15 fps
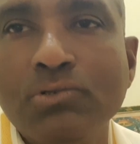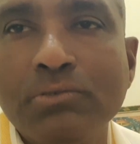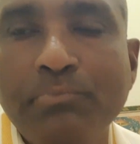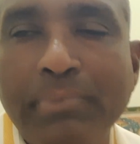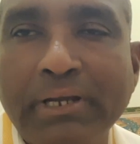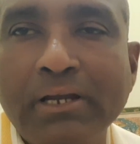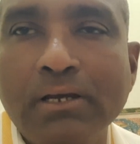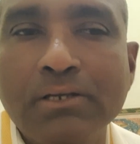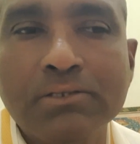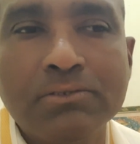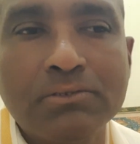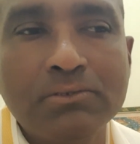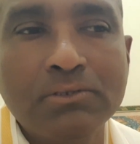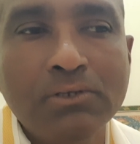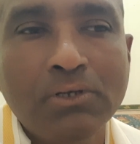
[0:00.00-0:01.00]

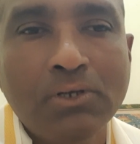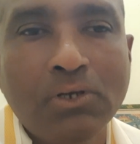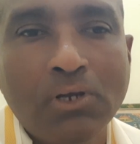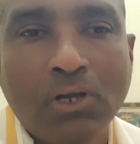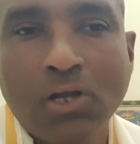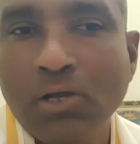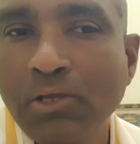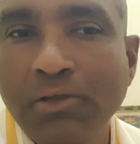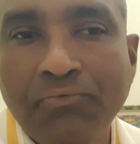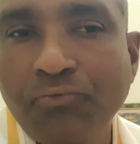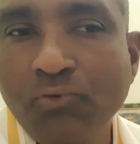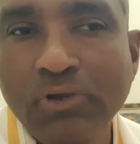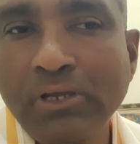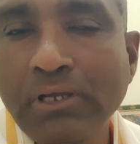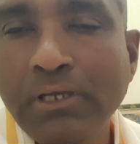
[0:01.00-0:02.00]
because if
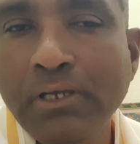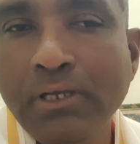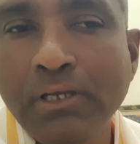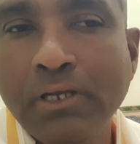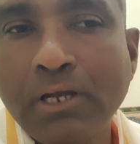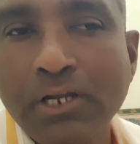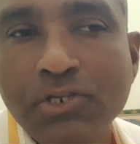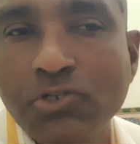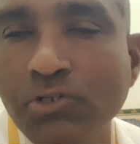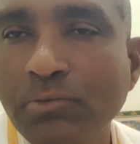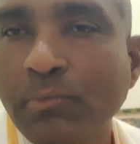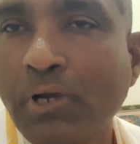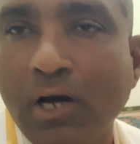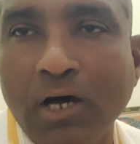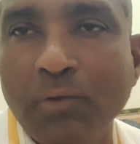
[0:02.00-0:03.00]
we
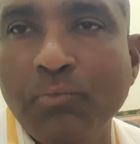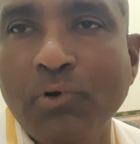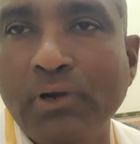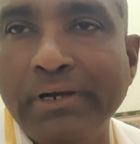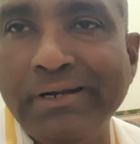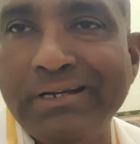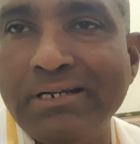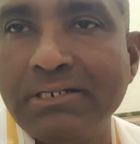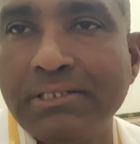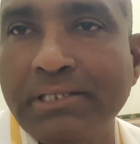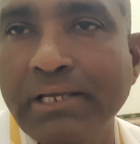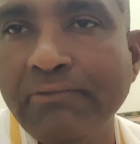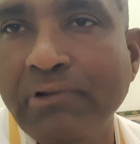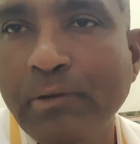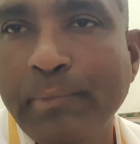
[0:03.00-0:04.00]
consume carbohydrates,
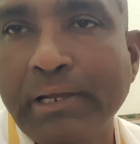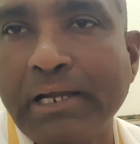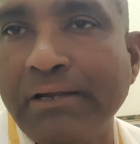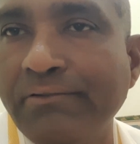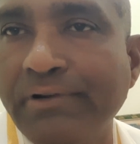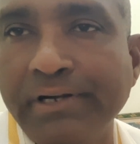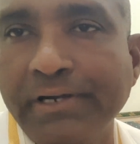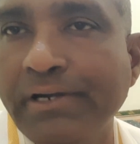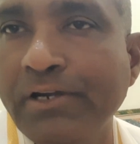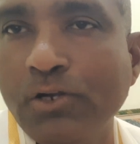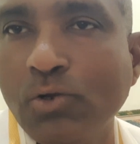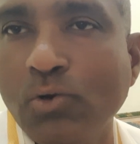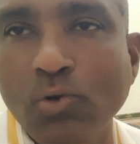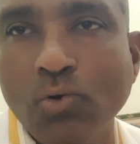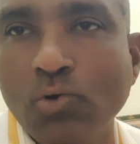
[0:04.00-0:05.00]
they will be converted
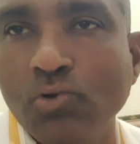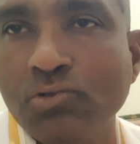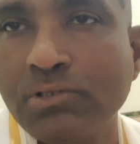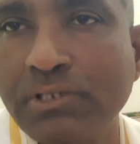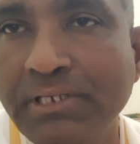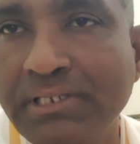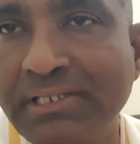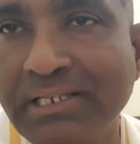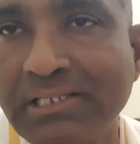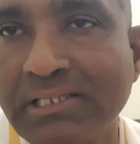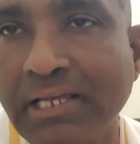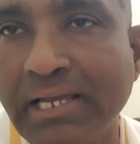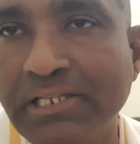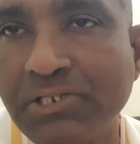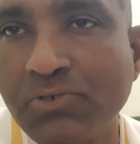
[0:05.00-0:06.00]
into glucose,
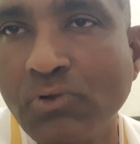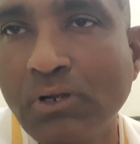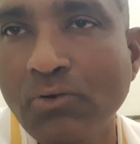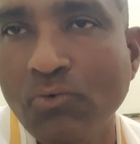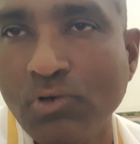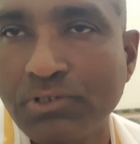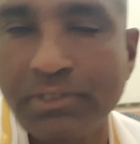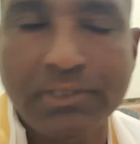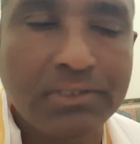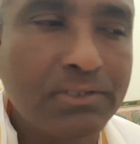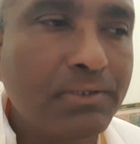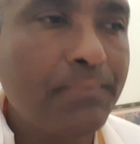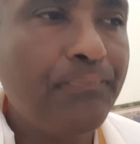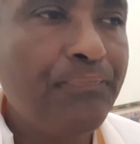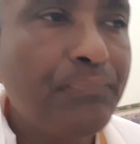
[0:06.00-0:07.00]

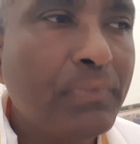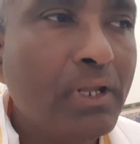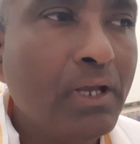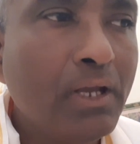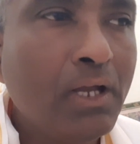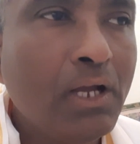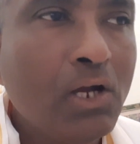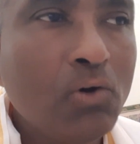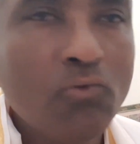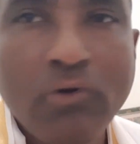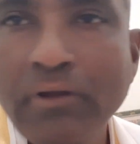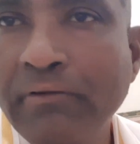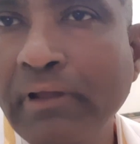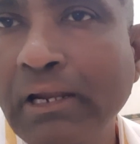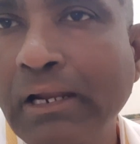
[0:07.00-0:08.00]
C6H12O6.
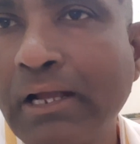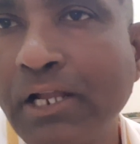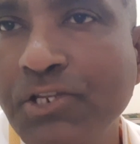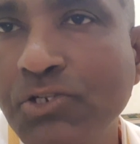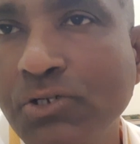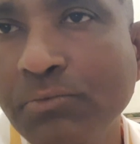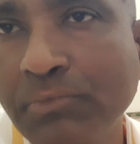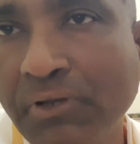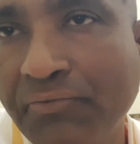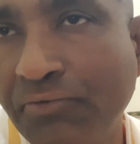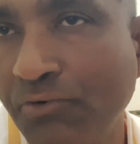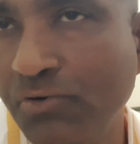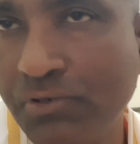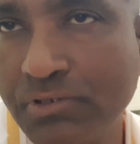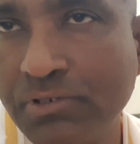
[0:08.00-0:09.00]
We will consume the
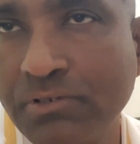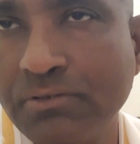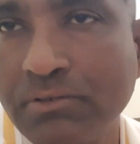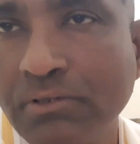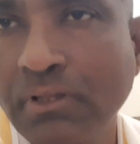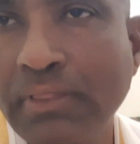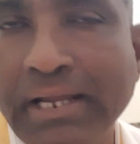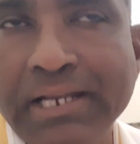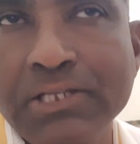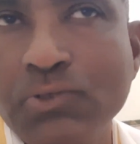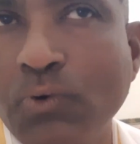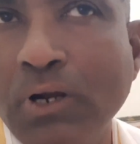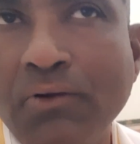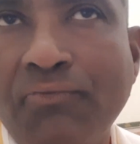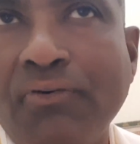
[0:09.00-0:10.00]
fruits, that is
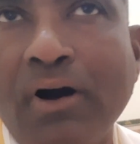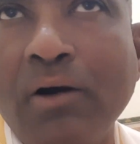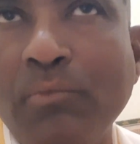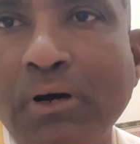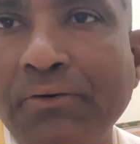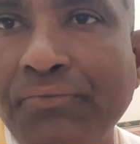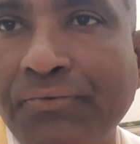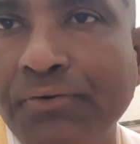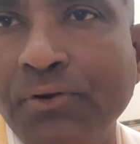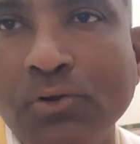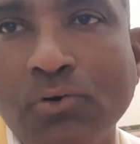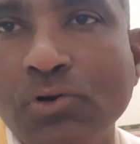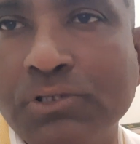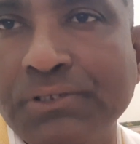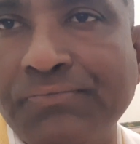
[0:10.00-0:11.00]
one form of
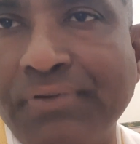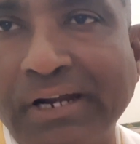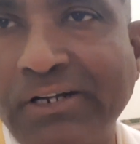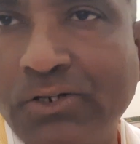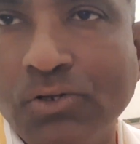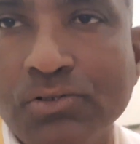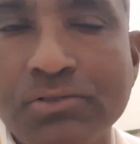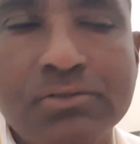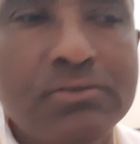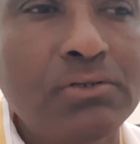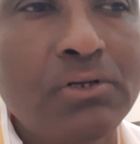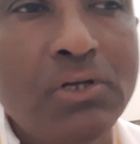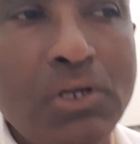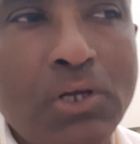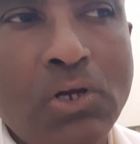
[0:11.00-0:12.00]
glucose, fructose.
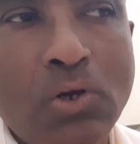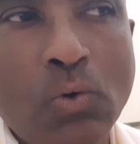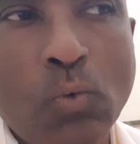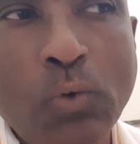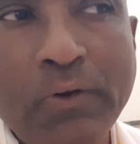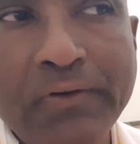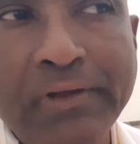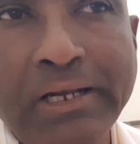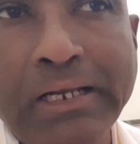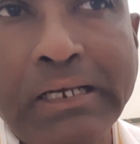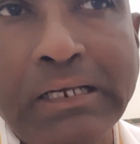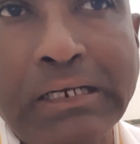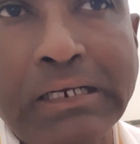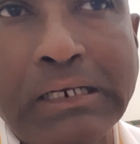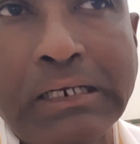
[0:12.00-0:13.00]
We
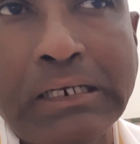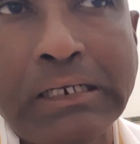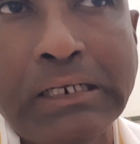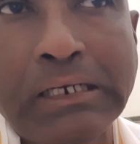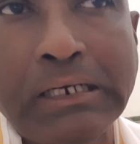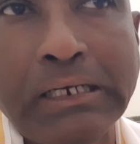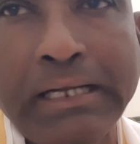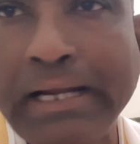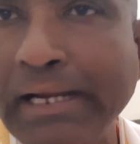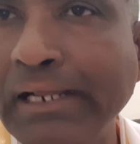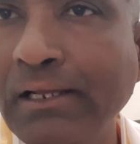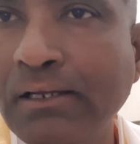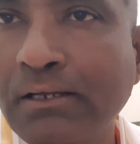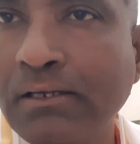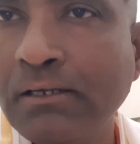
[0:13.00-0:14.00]
will
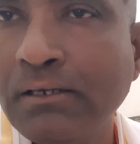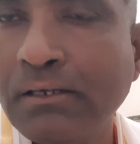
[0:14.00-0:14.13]
drink